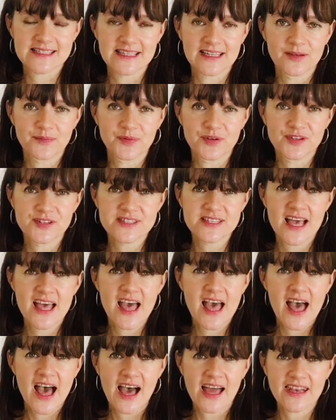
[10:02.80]
syllables,
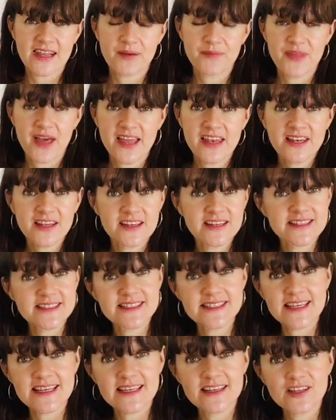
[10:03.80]
and I'm then going to
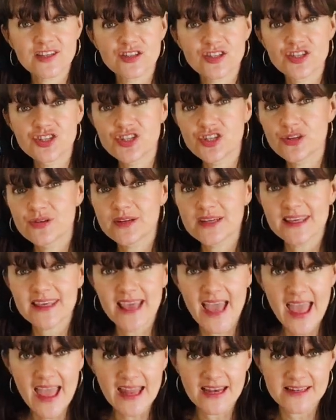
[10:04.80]
sing the tune
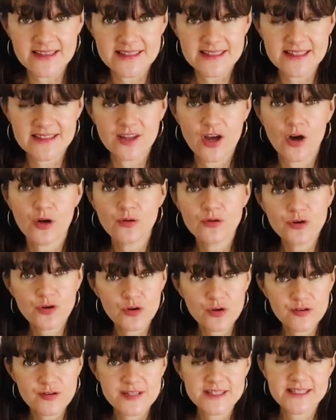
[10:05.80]
again, sing the whole
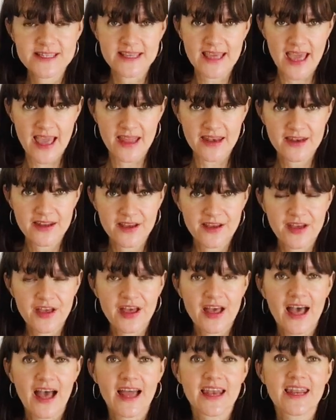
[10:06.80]
chorus again,
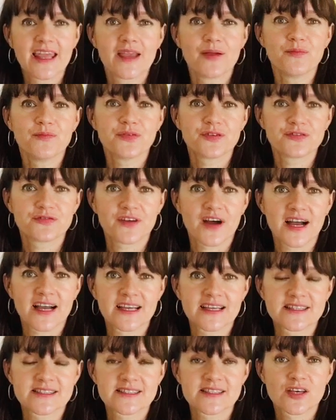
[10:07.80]
and
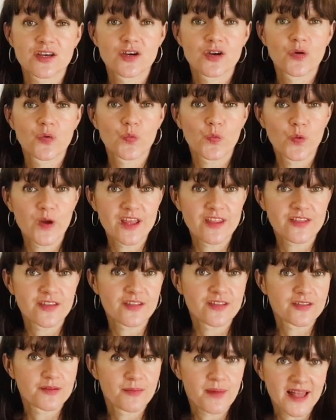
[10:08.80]
improvise with
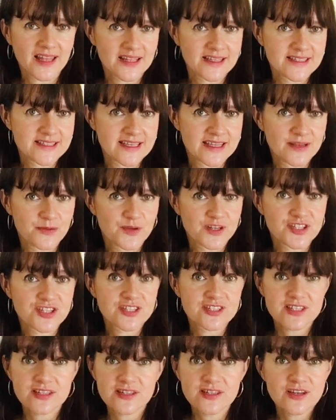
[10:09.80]
the melody, which
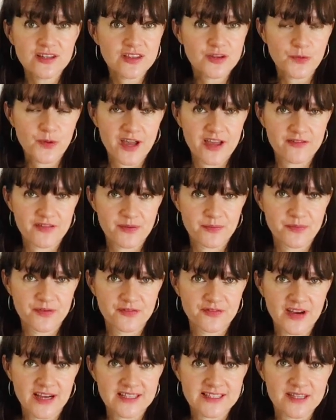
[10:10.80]
is another way of
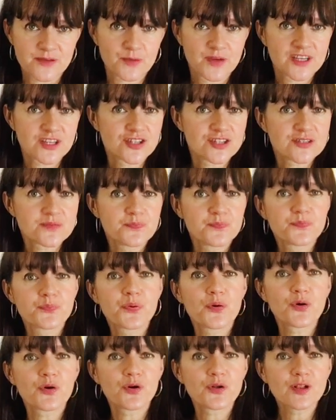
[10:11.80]
improvising. We can just
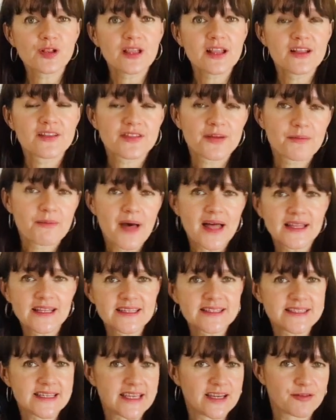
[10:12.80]
pull the
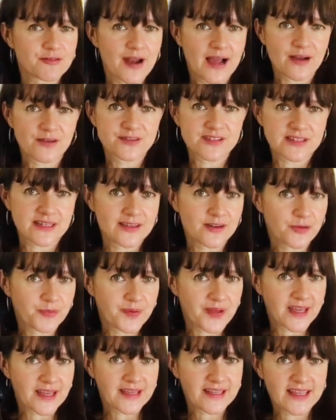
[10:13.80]
melody around a little
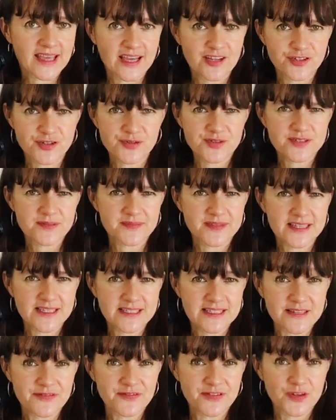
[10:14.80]
bit, yeah, do something
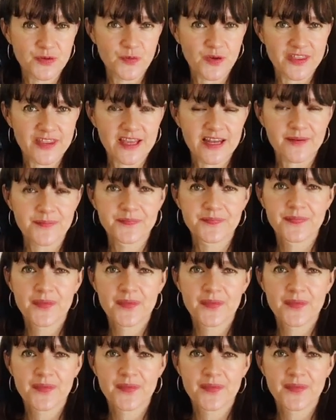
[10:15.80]
different with it.